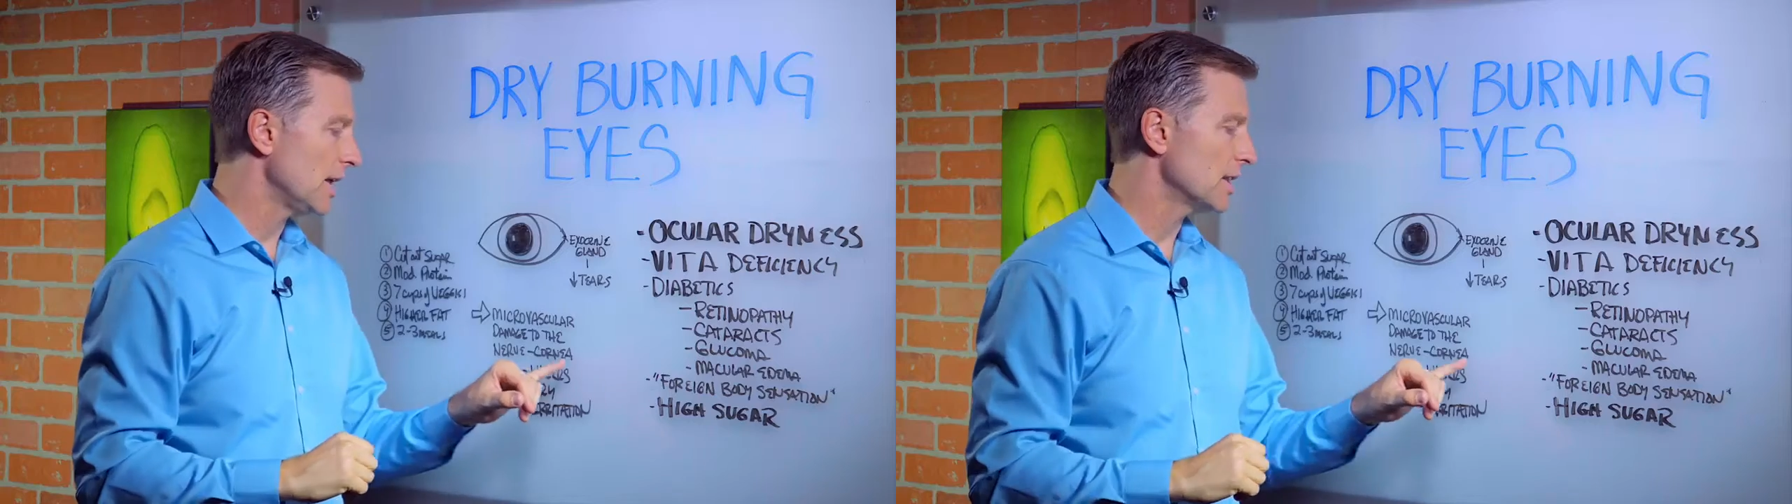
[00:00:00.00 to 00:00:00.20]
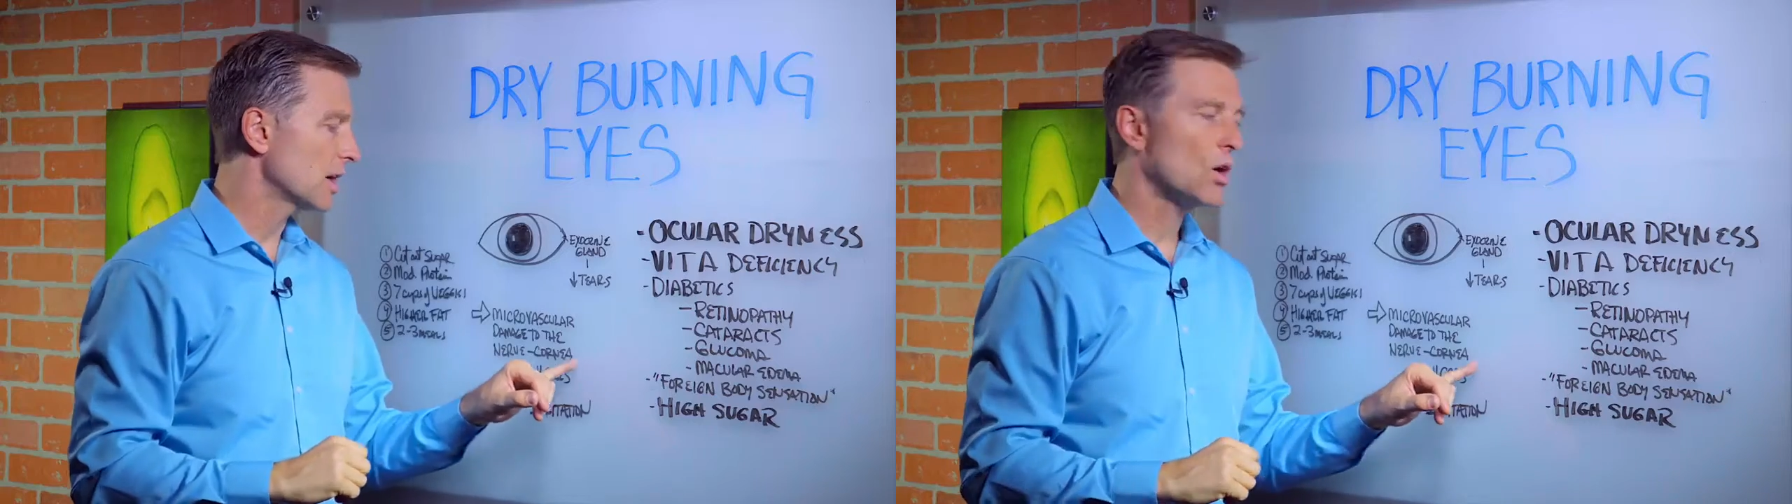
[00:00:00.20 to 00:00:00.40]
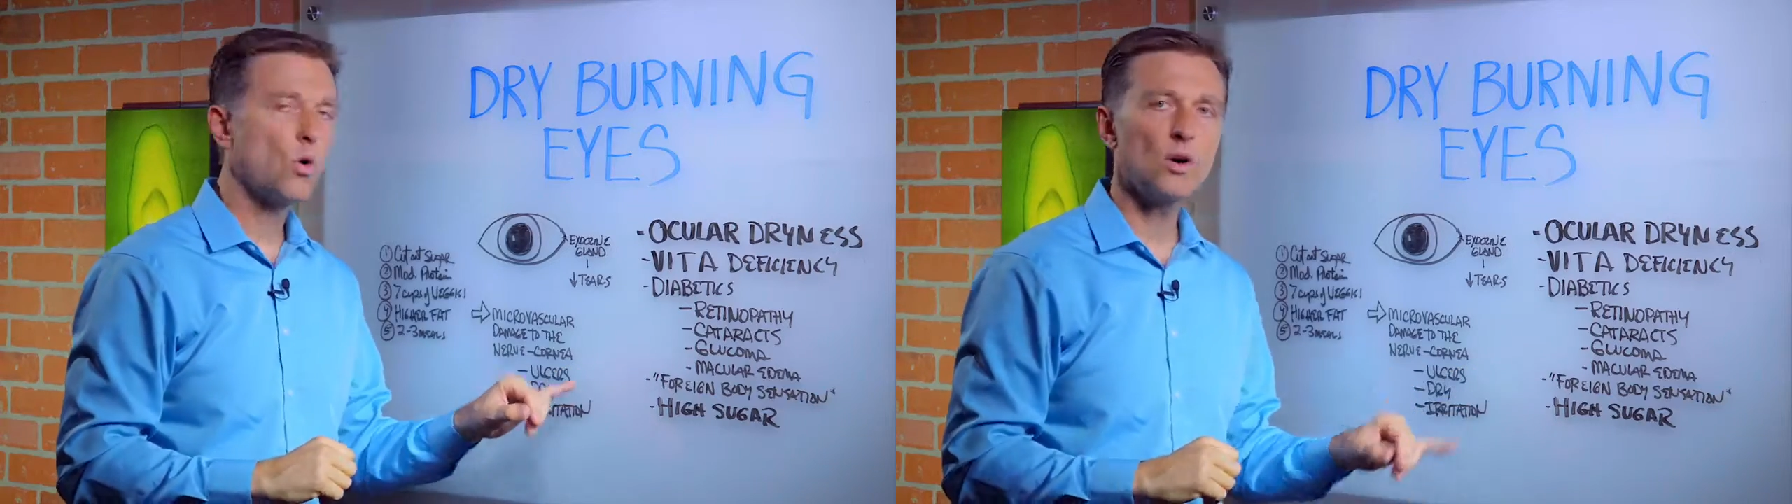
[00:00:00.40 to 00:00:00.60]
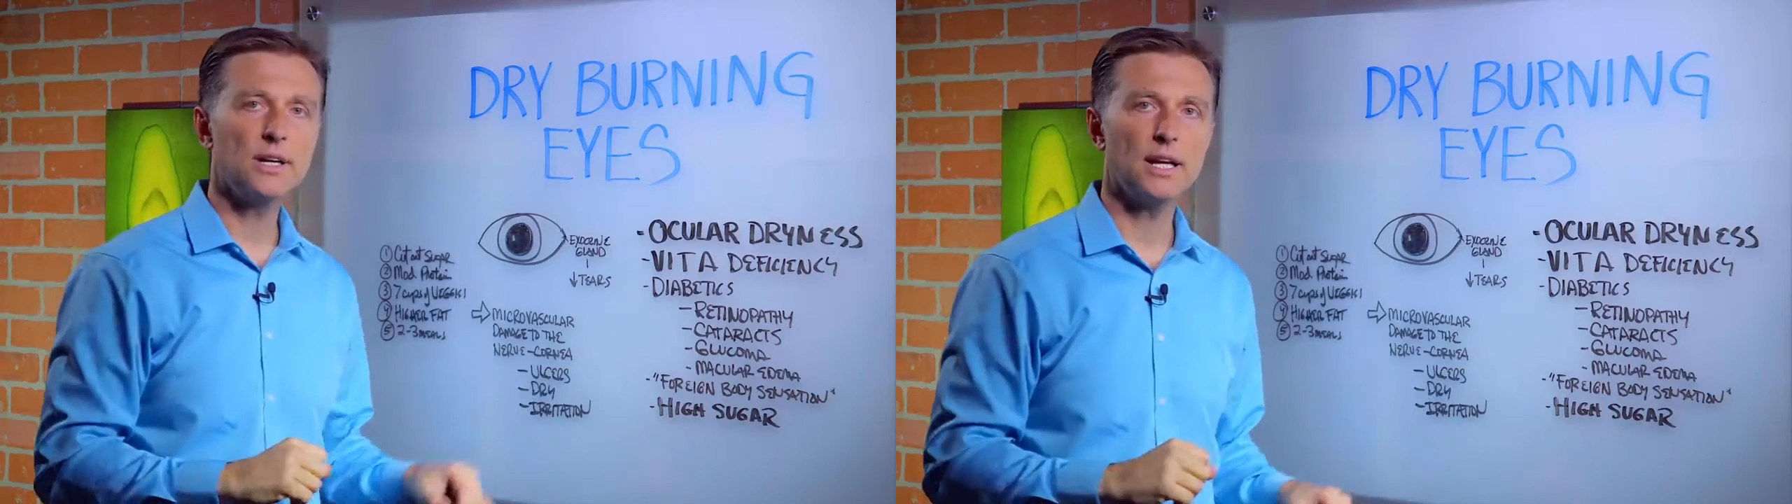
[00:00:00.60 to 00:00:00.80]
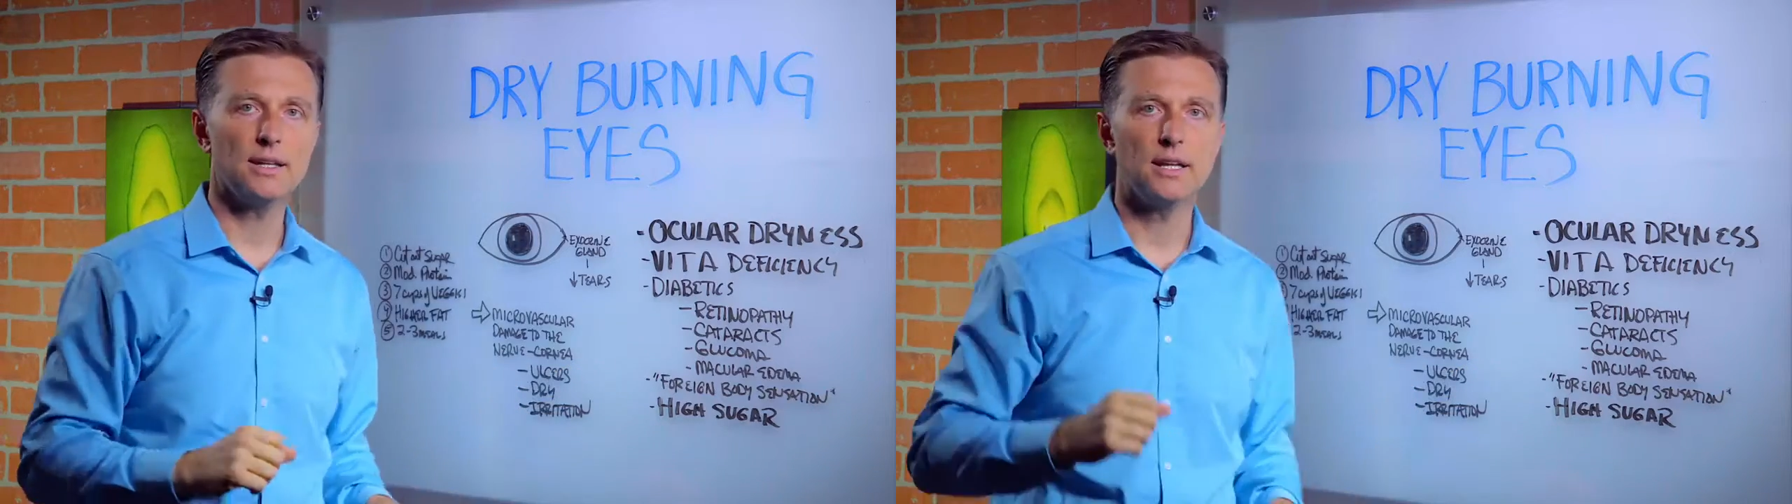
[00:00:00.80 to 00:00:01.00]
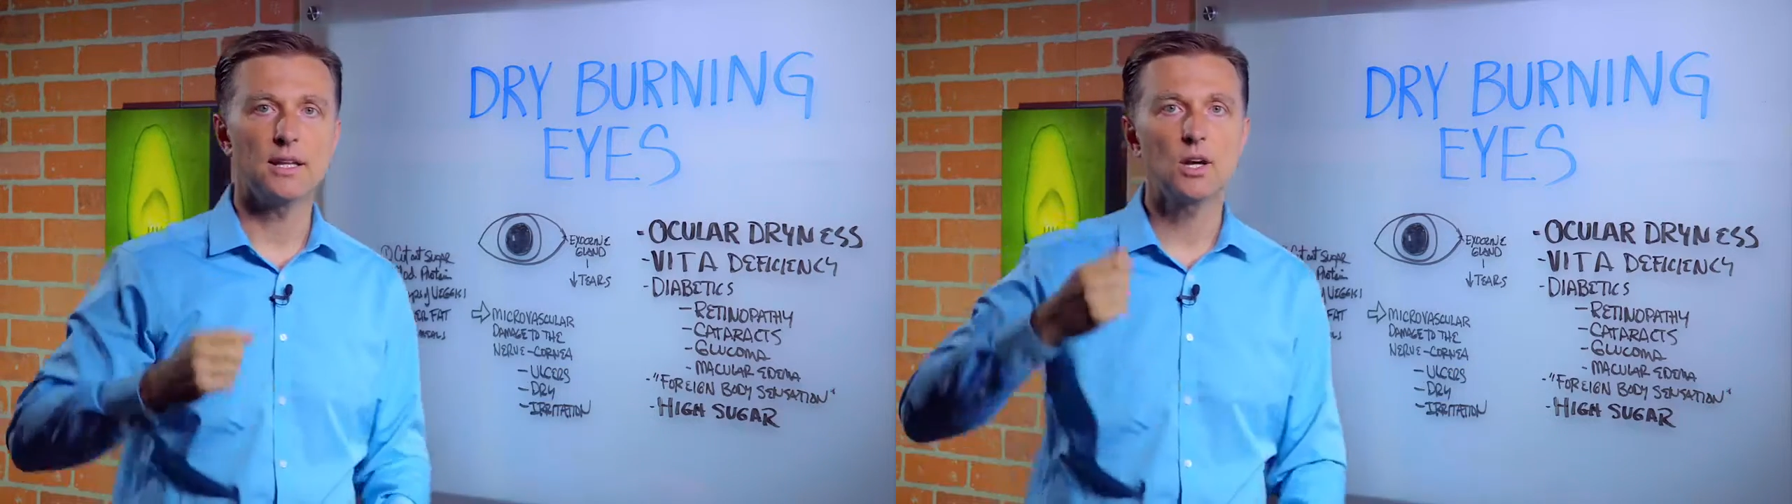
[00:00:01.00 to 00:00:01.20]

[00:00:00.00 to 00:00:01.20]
on the cornea. Now,